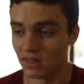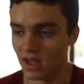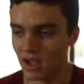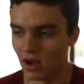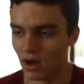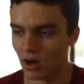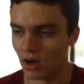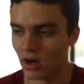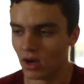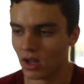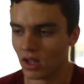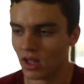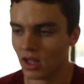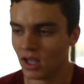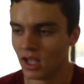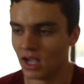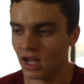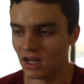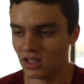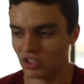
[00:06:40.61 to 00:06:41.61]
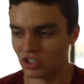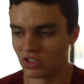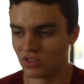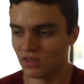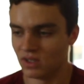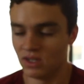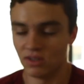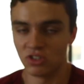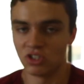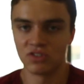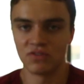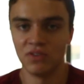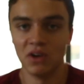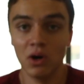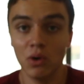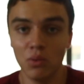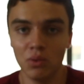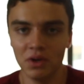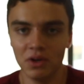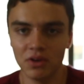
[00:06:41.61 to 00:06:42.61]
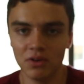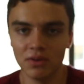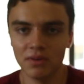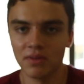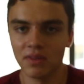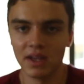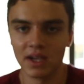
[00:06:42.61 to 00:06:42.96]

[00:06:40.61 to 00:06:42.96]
there, and it just felt weird.